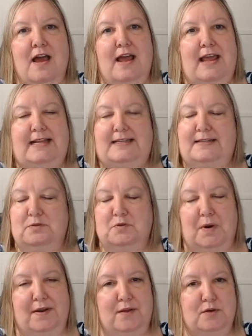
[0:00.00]
It's just
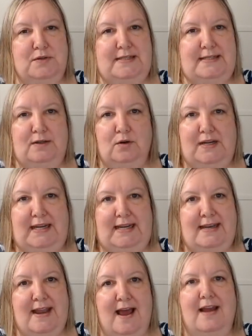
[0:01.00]
one of those silky
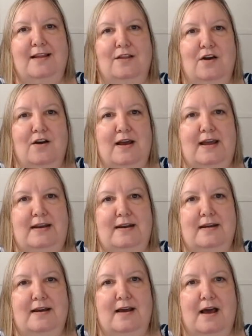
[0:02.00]

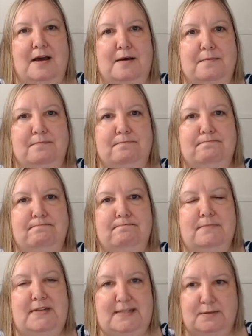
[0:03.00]
nylon.
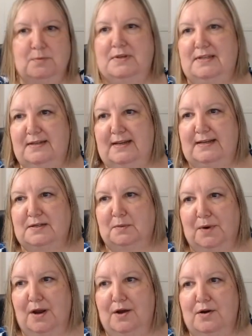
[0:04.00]
This is a
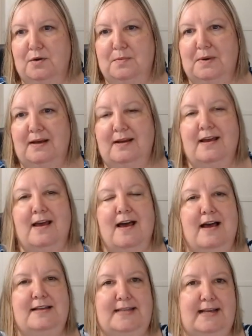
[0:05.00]
robe,
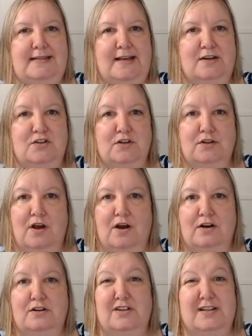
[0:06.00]
size extra
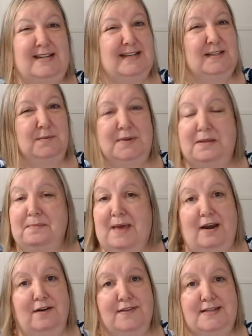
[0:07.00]
large. Doesn't really
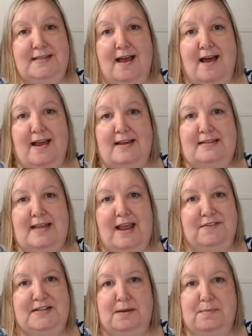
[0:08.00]
matter the size.
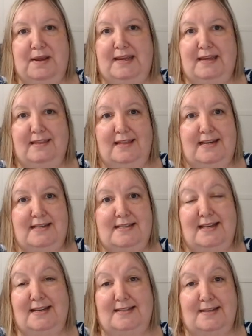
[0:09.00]
Every time I get these,
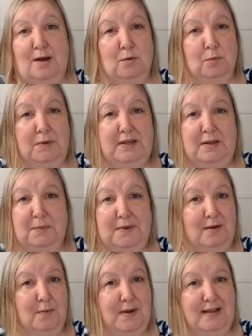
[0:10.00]
they sell really, really
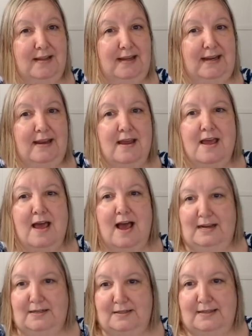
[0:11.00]
quickly.
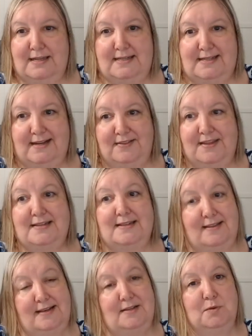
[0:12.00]
I listed
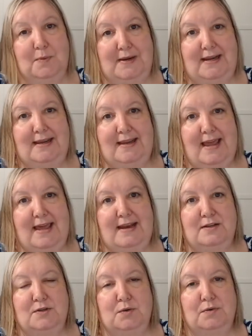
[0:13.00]
this week, and
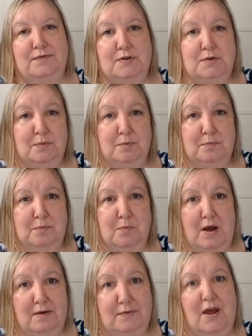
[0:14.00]
it sold for
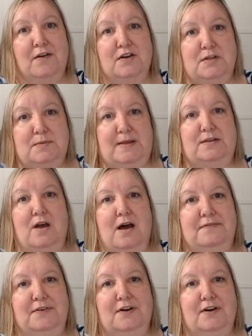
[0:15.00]
$12 best
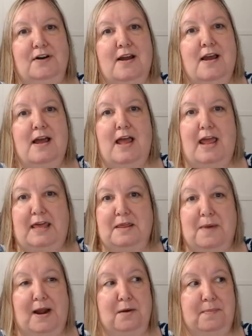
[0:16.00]
offer and the
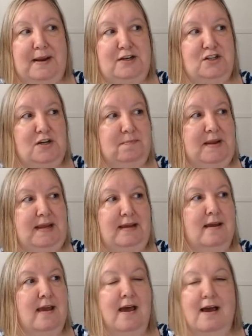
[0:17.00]
buyer paid shipping.
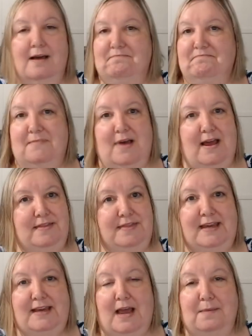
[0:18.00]
I
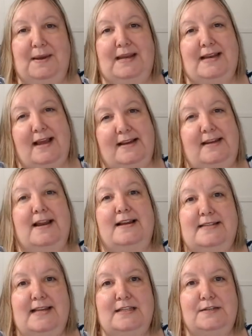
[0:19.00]
think I paid 99
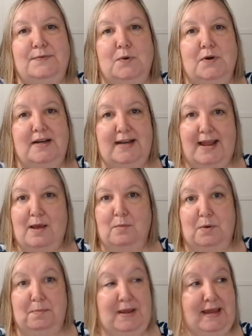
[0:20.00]
cents for it and
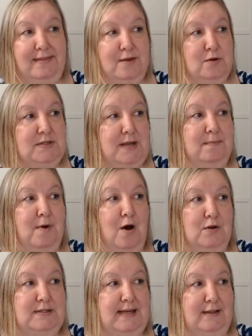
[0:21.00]
would pick those up
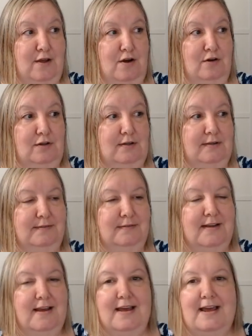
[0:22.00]
all day long.
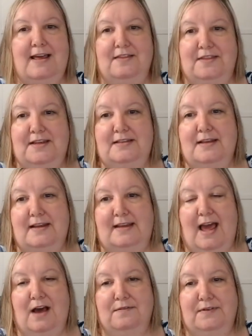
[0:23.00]
This
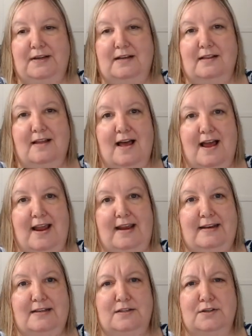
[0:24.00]
Calvin Klein,
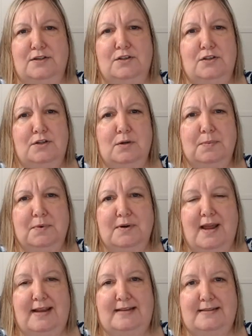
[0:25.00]
it's a super
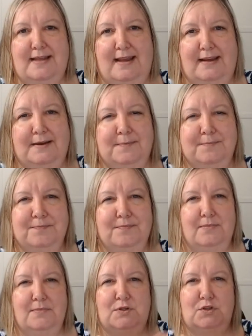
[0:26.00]
nice like
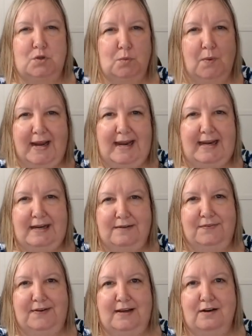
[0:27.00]
suede
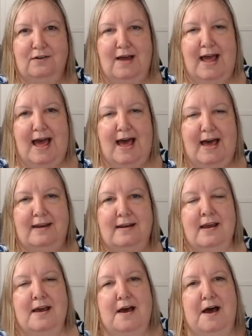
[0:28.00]
feel hat.
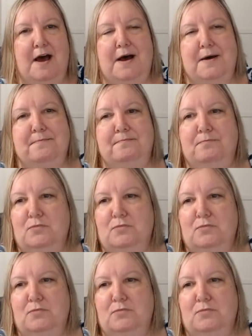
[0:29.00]
I